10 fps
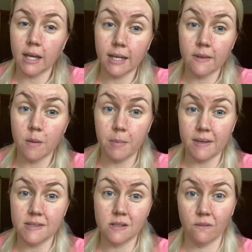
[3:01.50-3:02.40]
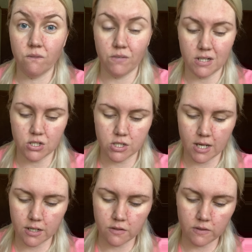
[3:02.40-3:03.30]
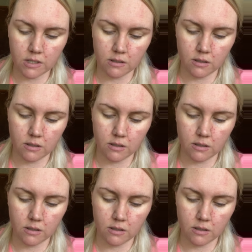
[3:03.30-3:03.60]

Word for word: I get the best finish out of it.